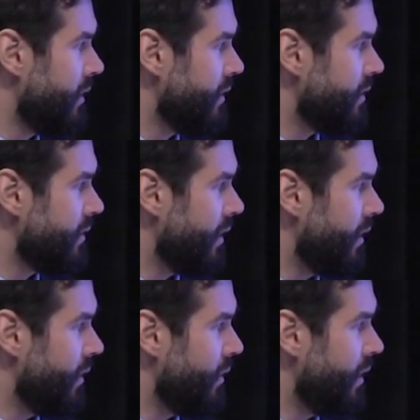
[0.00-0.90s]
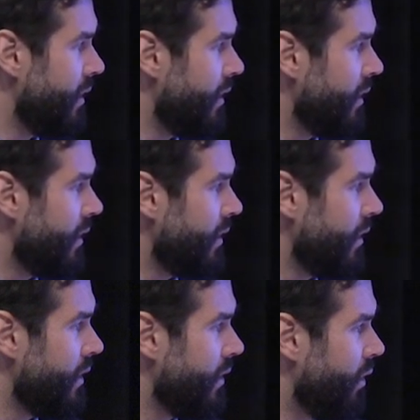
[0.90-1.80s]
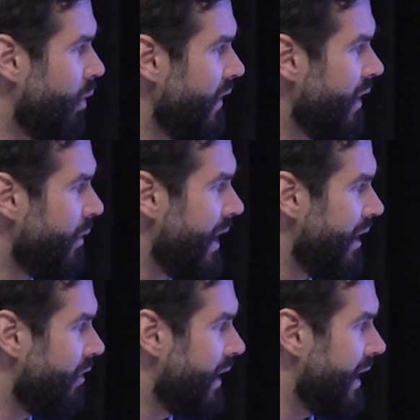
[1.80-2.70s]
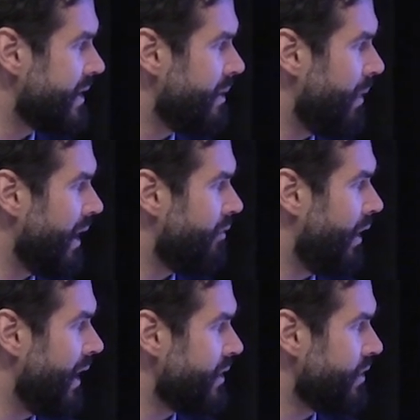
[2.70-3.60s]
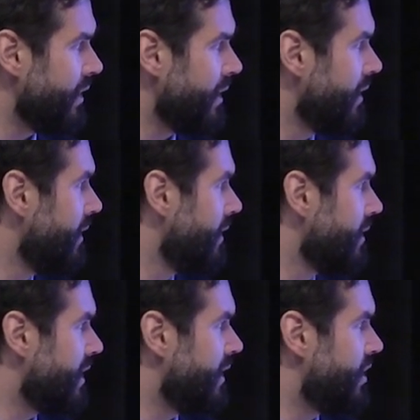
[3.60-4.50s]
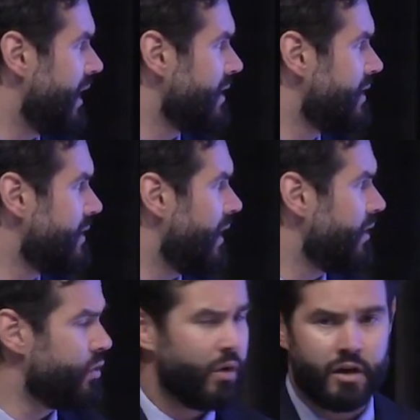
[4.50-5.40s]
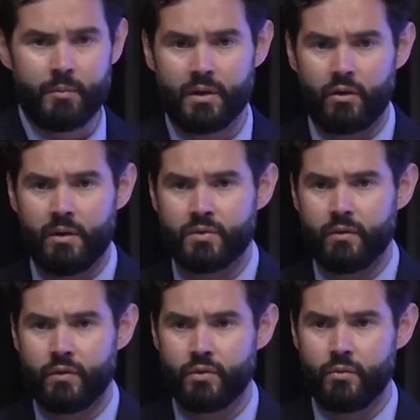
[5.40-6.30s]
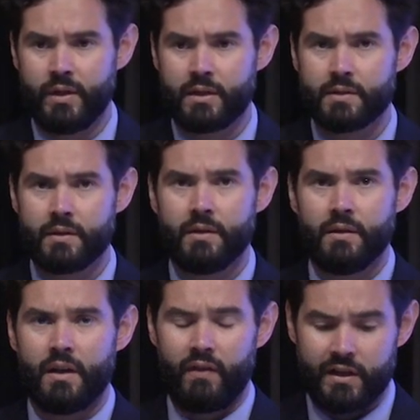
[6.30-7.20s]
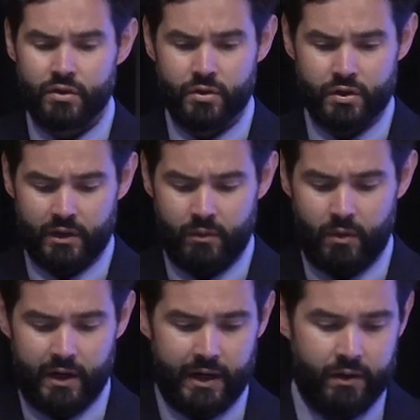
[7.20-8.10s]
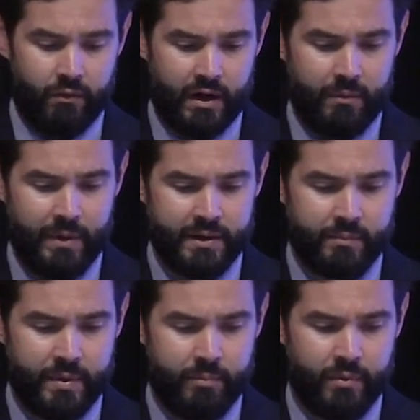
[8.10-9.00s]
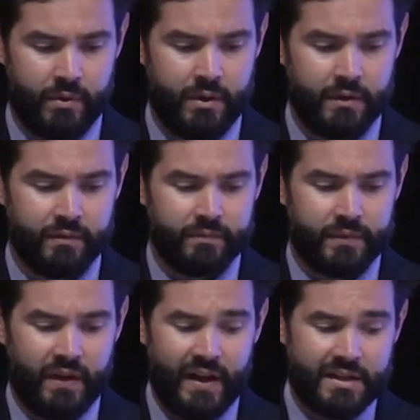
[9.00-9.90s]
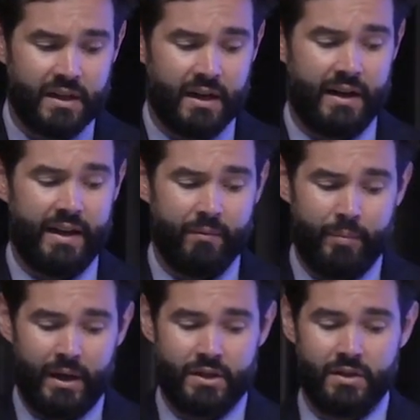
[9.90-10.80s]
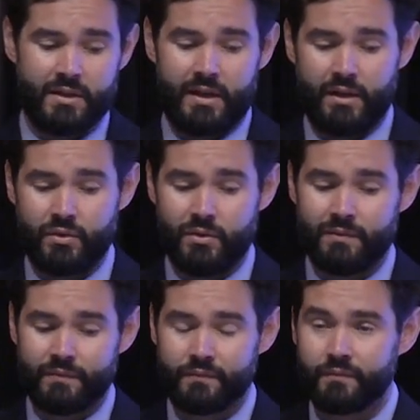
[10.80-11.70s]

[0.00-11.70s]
So the one that we have on SMI Advisor suggests uh, 200 milligrams over two weeks. And that's usually what I recommend to people. And that's on an inpatient schedule.